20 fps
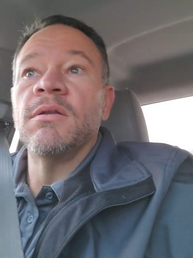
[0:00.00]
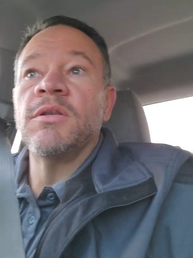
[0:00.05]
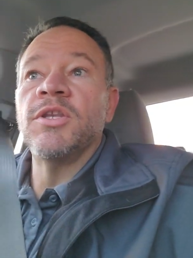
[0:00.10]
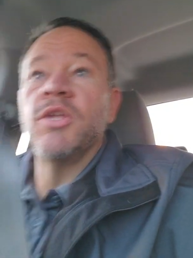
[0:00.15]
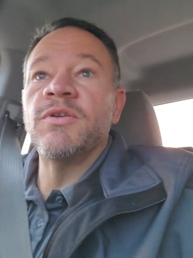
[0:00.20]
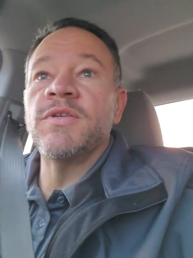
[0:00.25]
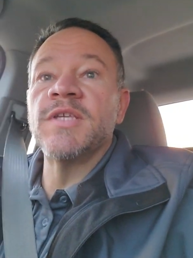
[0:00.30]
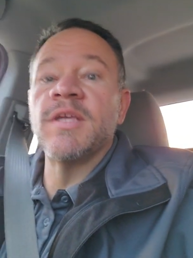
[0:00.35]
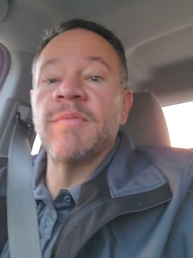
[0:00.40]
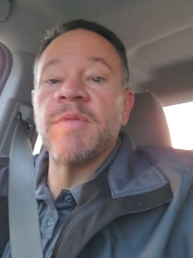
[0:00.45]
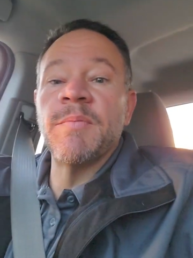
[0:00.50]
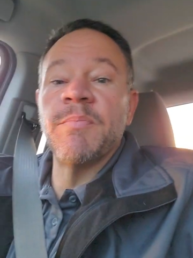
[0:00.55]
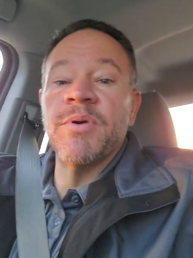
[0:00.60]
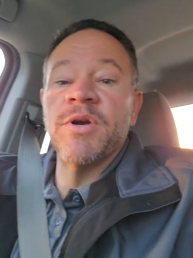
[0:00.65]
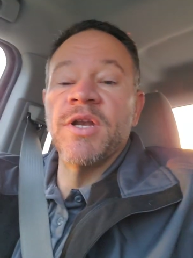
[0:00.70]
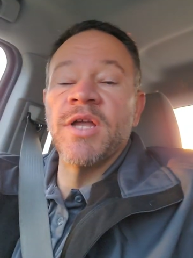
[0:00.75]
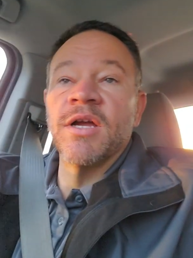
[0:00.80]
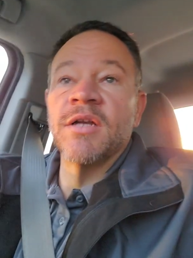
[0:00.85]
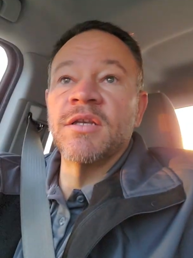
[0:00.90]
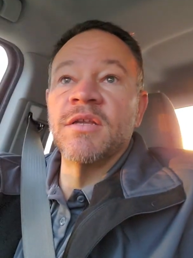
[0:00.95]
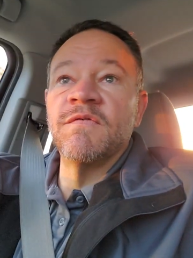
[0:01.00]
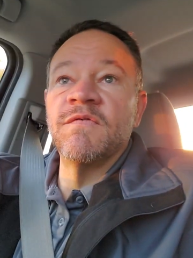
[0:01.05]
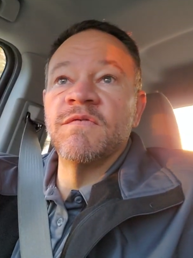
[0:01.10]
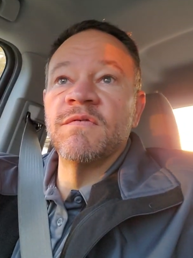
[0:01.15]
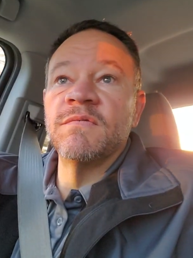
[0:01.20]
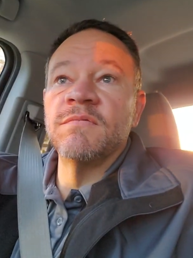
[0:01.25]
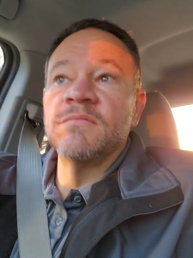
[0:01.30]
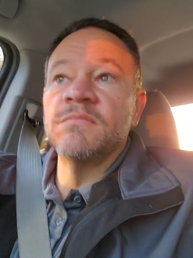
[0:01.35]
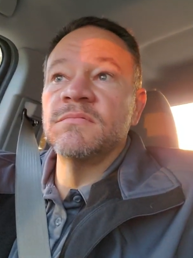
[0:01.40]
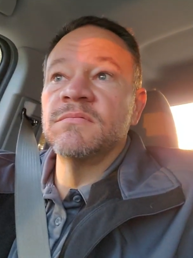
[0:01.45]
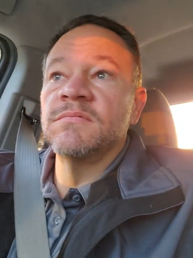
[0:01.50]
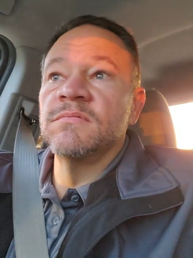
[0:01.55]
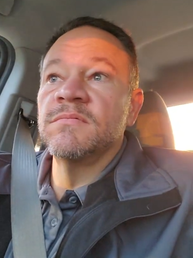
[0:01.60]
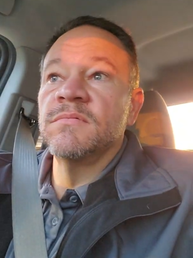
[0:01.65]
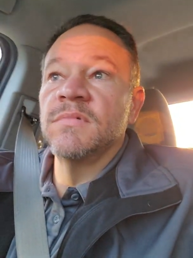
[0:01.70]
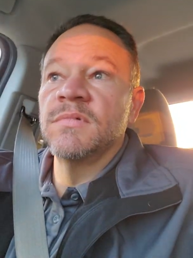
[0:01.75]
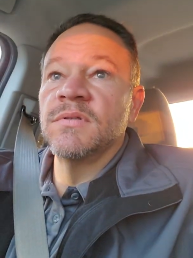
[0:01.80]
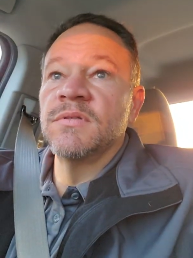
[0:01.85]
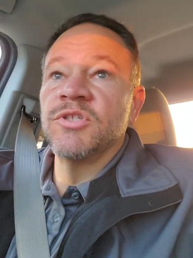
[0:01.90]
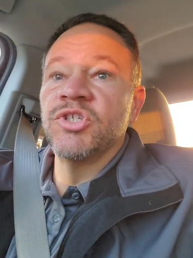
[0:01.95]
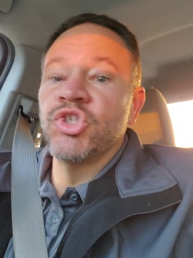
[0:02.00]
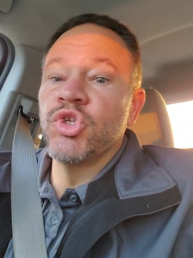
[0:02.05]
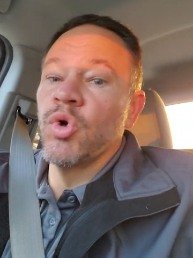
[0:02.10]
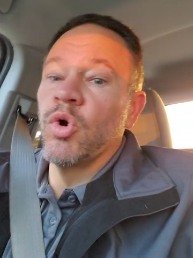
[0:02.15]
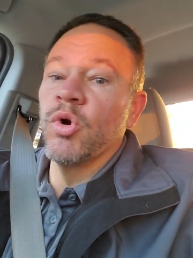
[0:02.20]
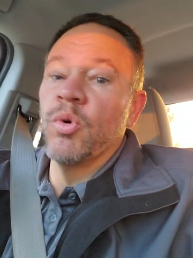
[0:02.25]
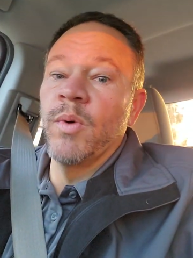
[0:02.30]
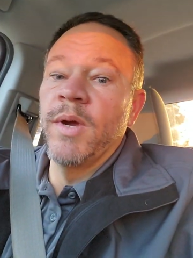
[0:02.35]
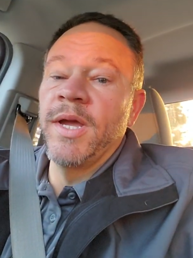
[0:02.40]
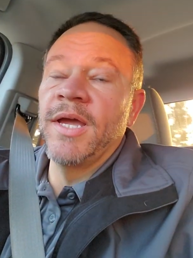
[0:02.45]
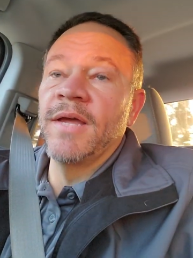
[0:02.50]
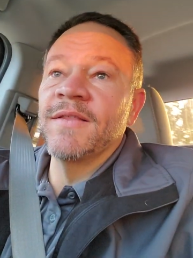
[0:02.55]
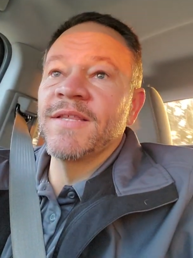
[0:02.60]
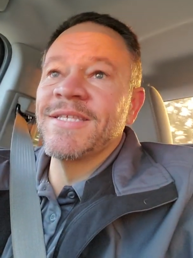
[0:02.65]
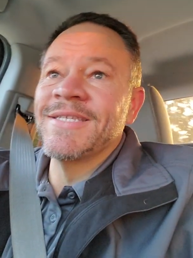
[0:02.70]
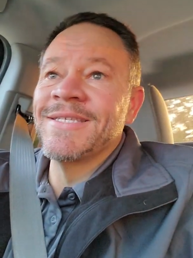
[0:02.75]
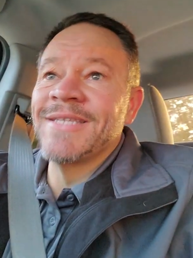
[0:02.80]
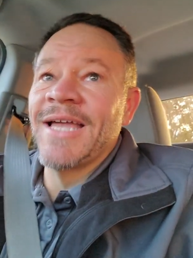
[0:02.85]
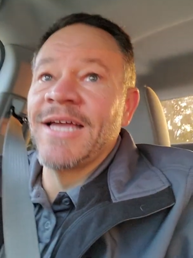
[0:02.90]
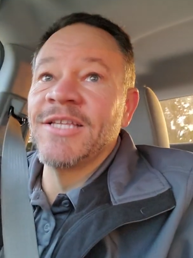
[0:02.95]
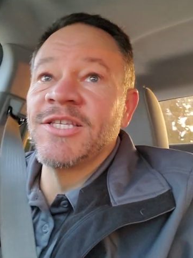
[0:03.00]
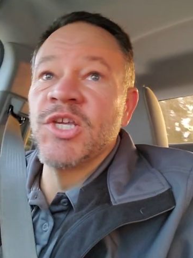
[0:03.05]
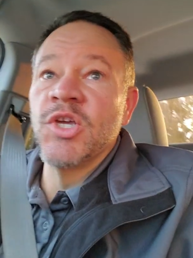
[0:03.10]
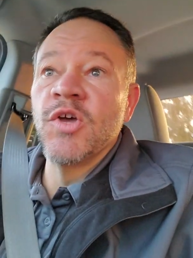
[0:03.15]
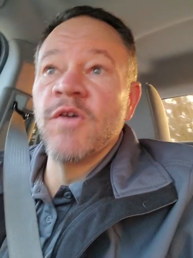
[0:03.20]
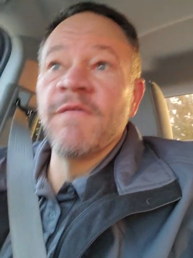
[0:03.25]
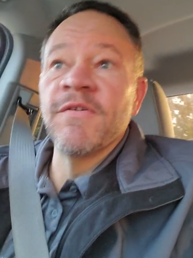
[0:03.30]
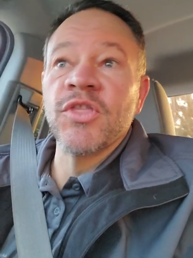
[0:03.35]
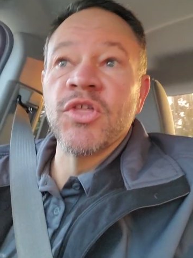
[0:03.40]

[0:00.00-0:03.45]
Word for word: Do something productive. Short week. This is day two of a